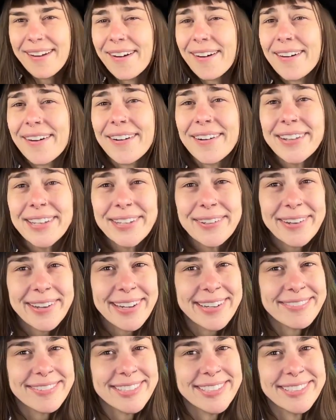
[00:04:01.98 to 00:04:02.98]
All you
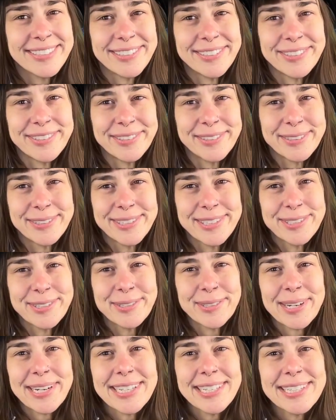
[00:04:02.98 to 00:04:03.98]
have to do to
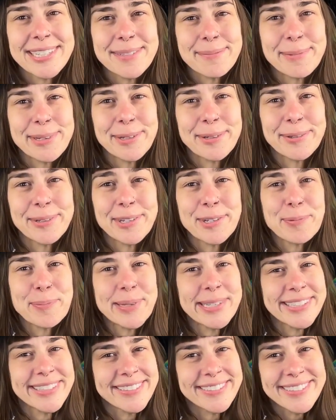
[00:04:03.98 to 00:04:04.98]
transmute your
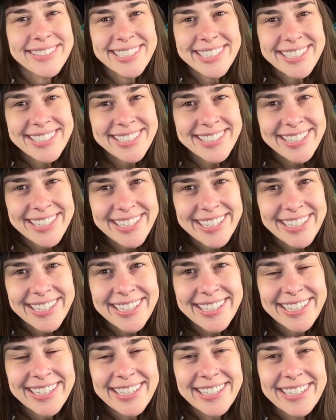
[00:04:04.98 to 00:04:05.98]
misery today
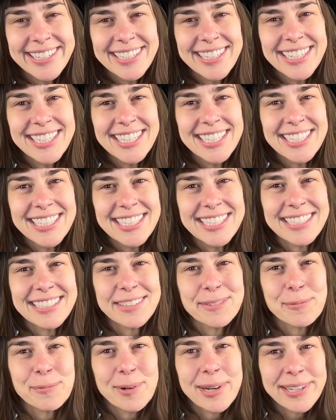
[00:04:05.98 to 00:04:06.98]

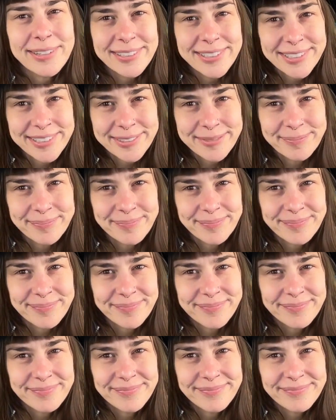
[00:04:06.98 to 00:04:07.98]
is welcome
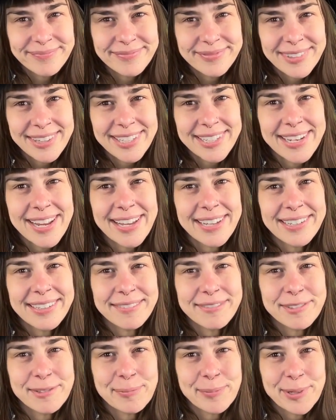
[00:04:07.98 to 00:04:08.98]
the
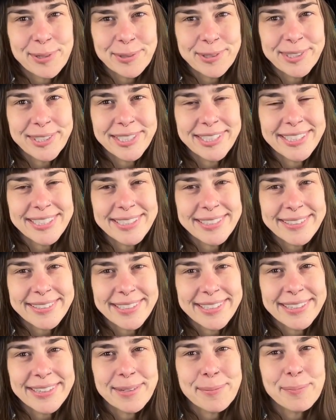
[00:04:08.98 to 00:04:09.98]
negative emotions
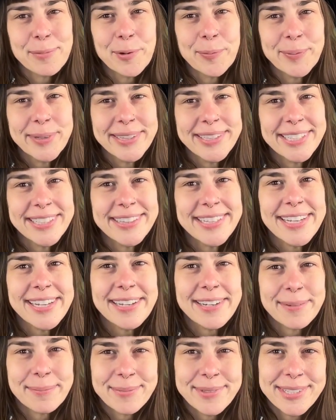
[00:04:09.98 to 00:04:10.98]
in the moment that they
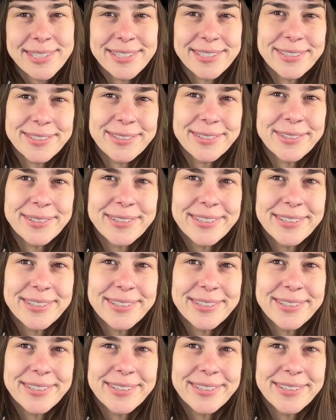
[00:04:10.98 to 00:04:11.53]
come to you.